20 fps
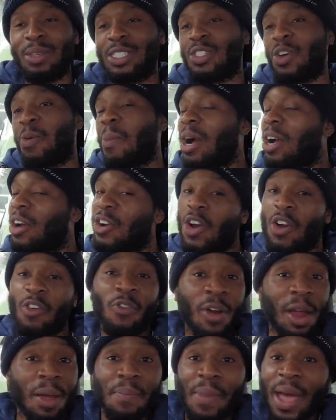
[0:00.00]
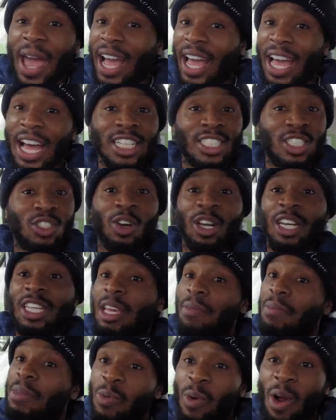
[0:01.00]
So my girlfriend back, she's trying to
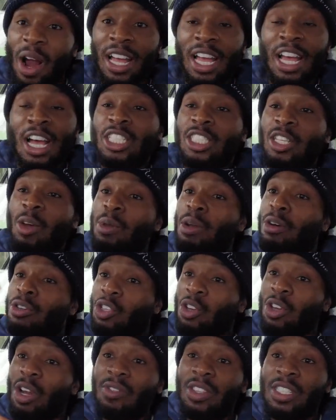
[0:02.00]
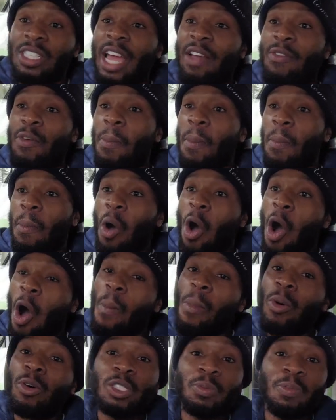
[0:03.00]
get me right. So we're gonna start off the day with
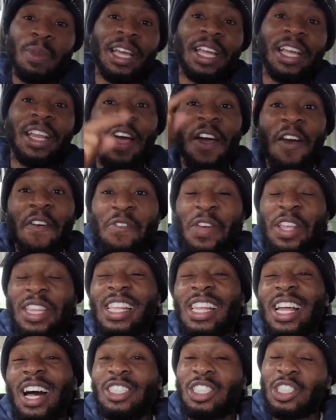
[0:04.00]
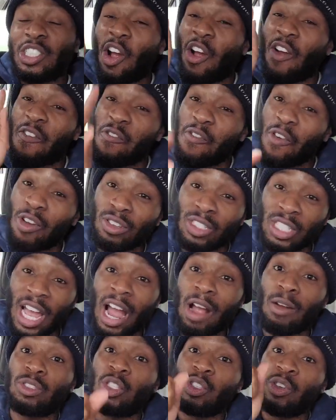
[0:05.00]
almost making $50 in our first
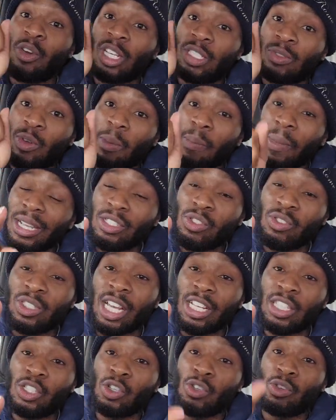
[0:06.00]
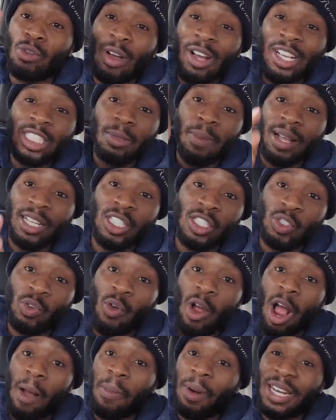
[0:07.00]
hour. So you guys wanna make sure you stay tuned, smash the
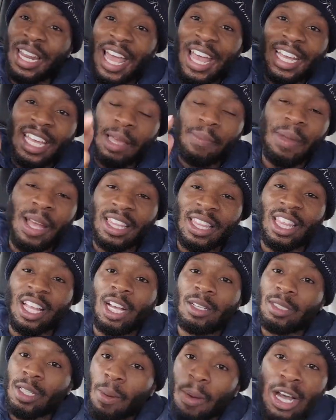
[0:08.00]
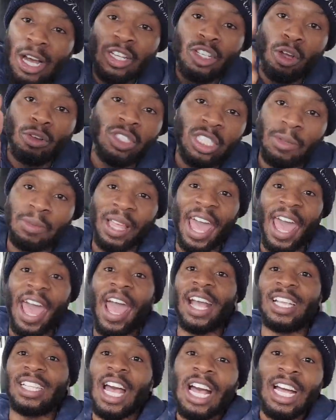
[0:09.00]
subscribe button, give me a thumbs up, don't skip the
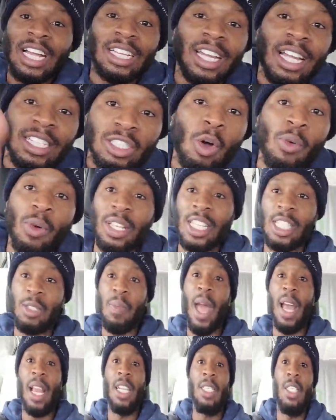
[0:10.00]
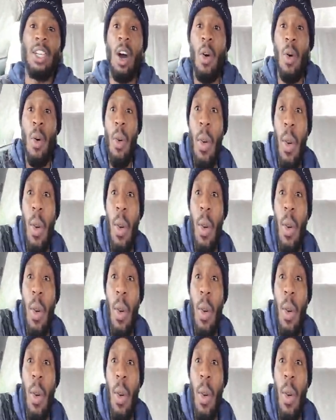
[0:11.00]
ads. Let's go get this bag, let's go.